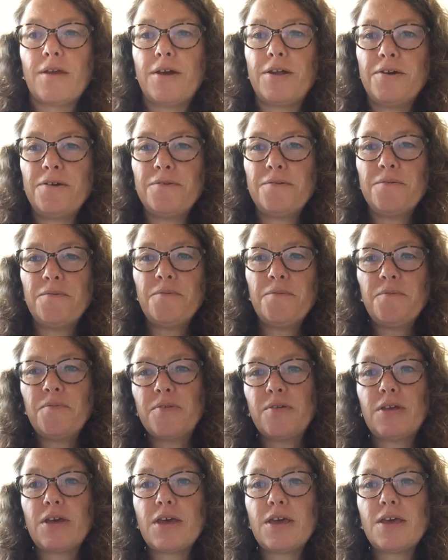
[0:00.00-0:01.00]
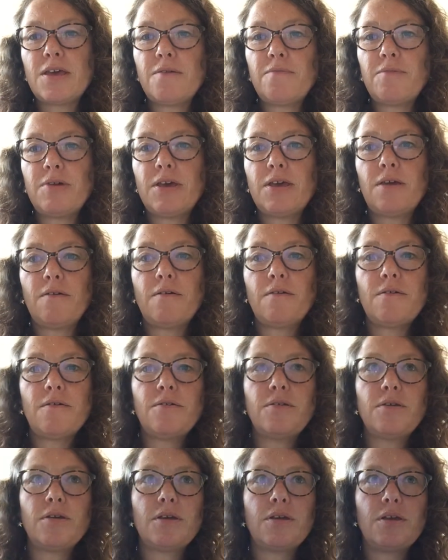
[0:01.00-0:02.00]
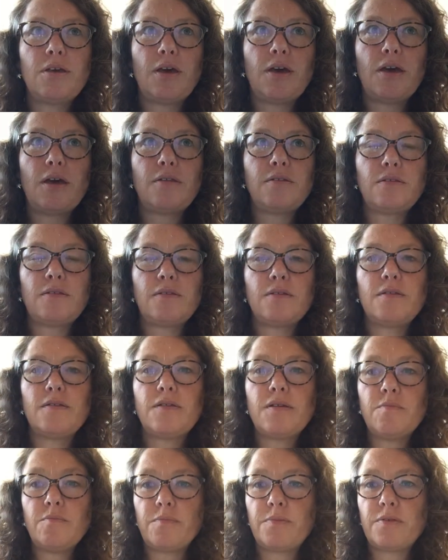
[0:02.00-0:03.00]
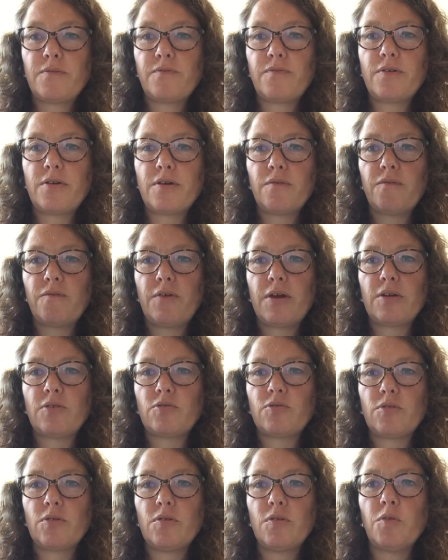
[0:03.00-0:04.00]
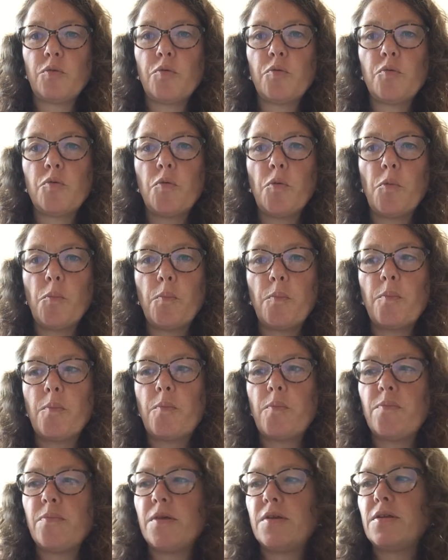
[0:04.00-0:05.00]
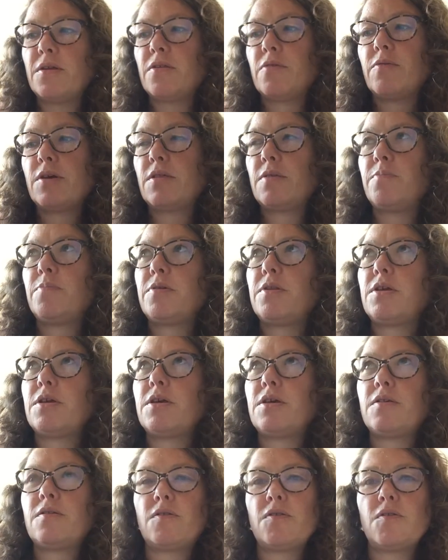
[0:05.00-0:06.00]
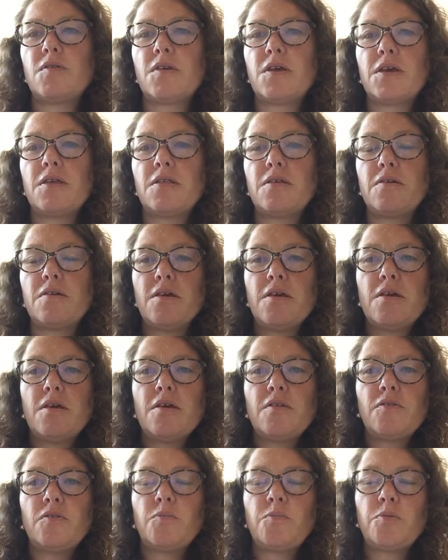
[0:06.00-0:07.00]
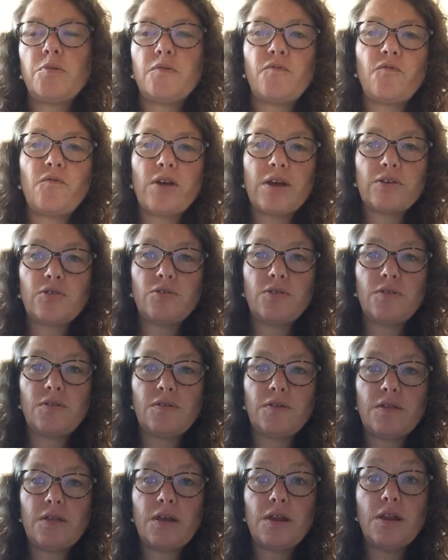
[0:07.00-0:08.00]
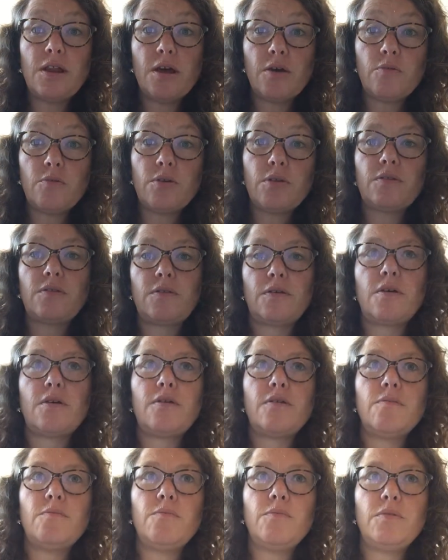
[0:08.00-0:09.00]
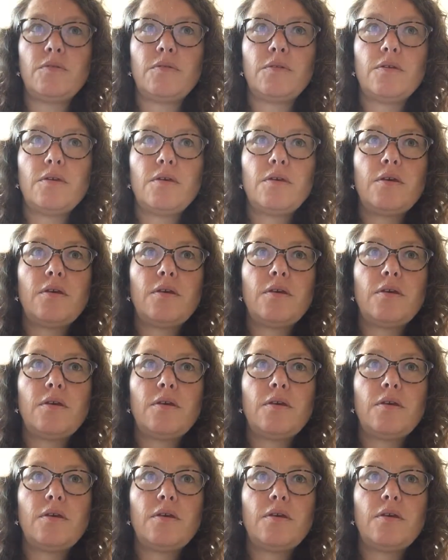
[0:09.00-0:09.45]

Hello, today we are looking at simplifying fractions, or another way to put it is to say that to put fractions in their lowest terms.